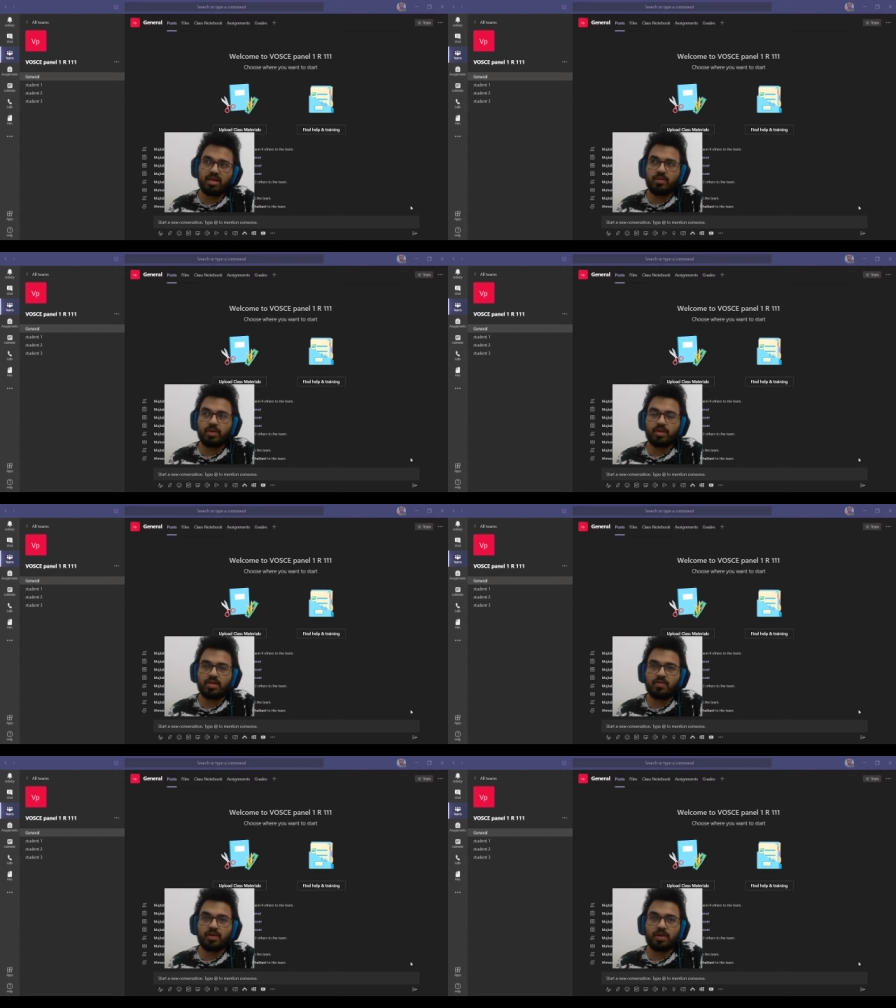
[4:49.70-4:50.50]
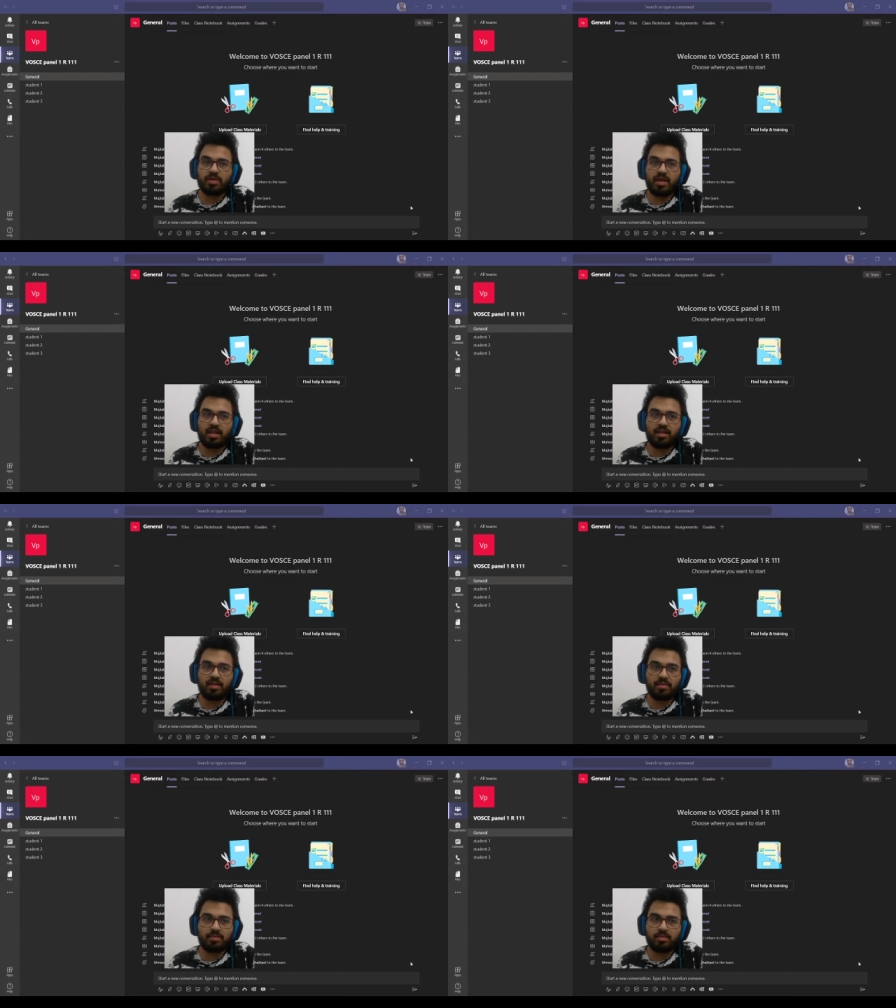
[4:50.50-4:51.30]
we just figured that
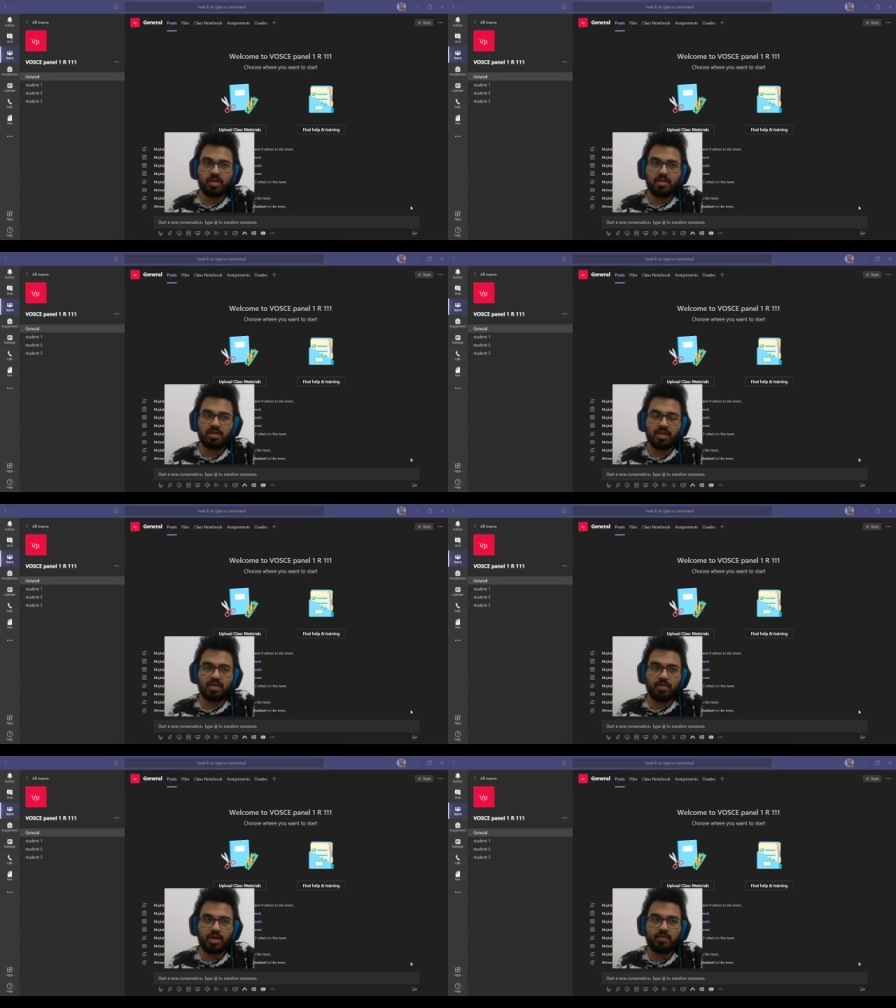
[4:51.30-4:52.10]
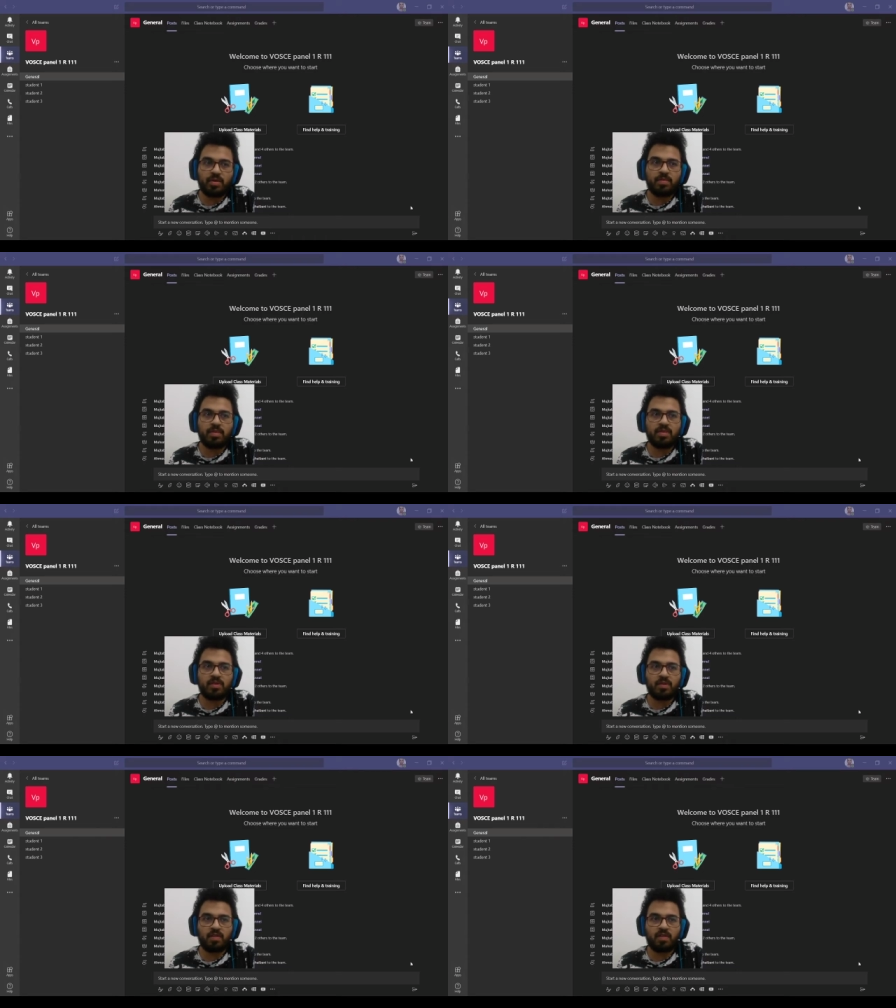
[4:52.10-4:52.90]
just takes away from the
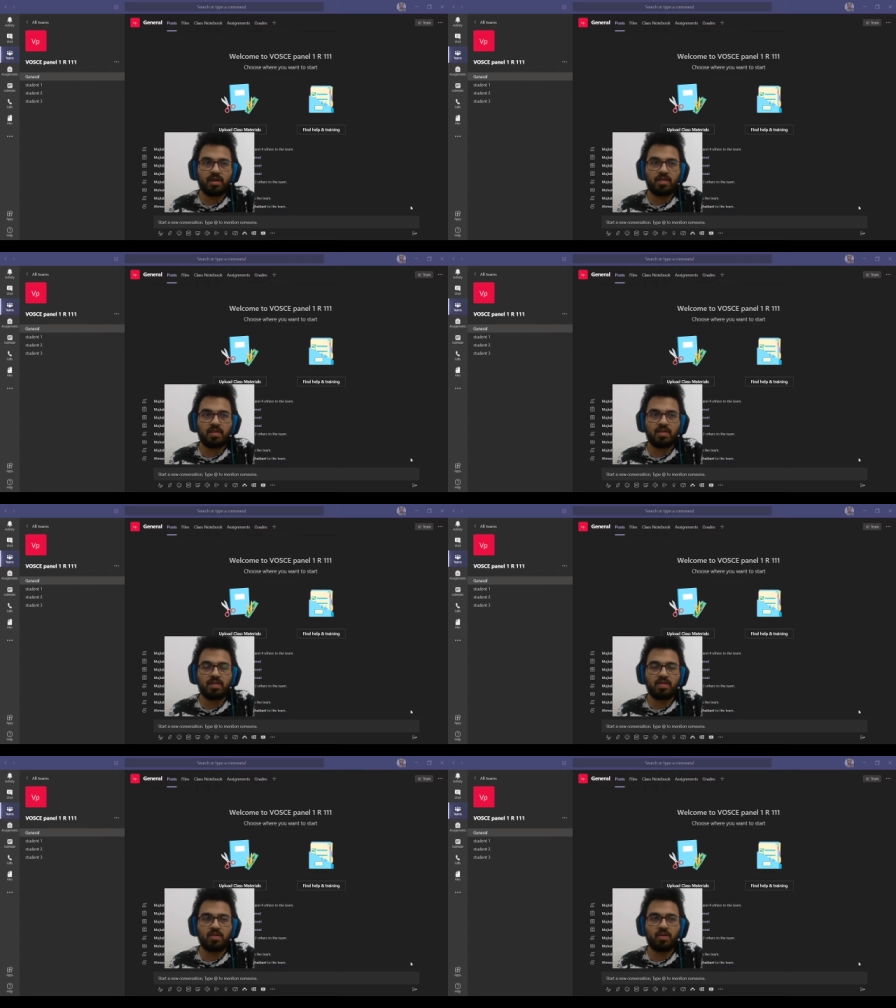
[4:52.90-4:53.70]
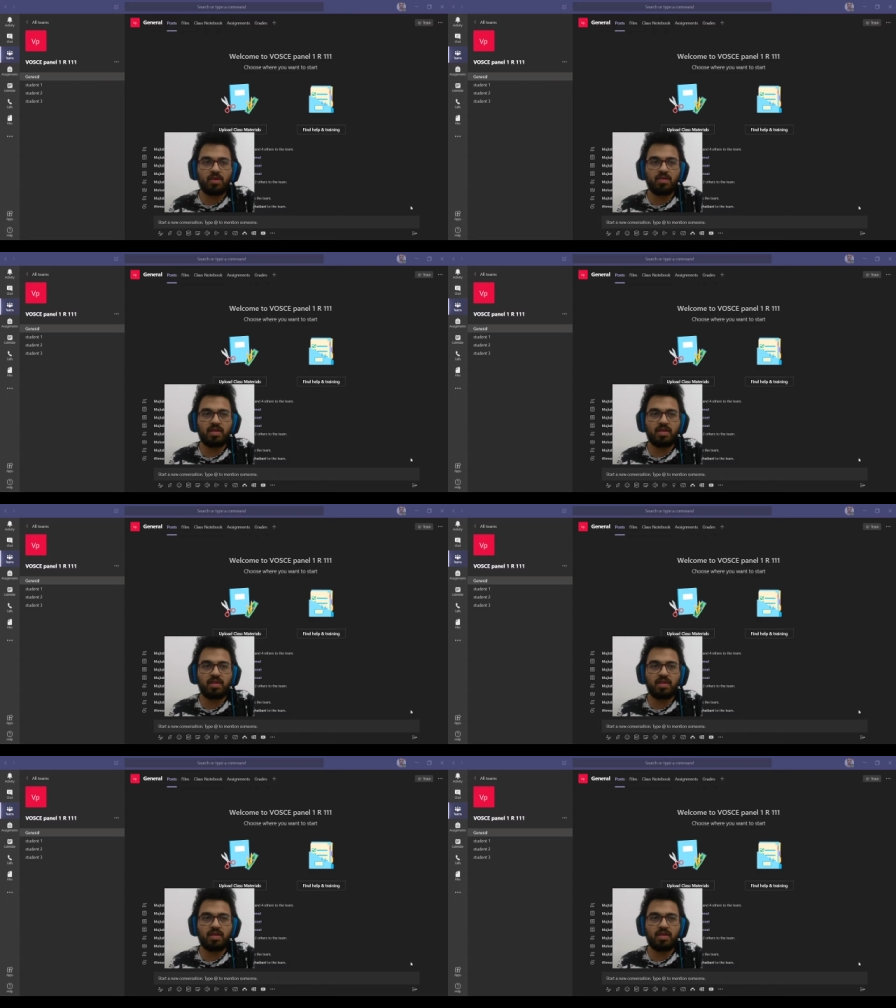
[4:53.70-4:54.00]
thirty seconds the student